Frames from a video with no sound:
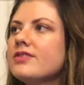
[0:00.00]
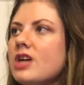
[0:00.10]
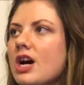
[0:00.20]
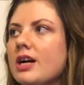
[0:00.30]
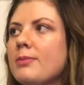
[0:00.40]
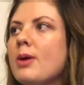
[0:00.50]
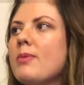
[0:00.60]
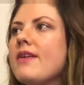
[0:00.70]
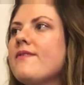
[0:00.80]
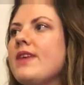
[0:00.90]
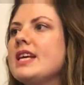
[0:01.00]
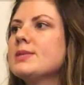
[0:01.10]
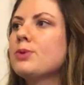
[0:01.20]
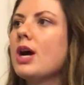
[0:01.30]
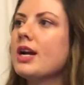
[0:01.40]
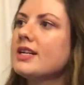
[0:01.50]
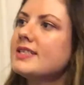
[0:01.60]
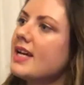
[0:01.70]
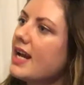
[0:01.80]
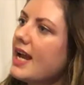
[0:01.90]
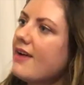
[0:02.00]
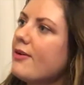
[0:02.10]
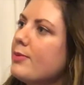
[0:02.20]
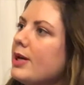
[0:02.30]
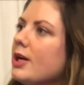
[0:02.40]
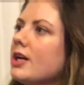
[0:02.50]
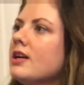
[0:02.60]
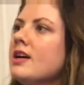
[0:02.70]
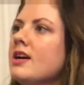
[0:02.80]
talk about my face products that I have up here.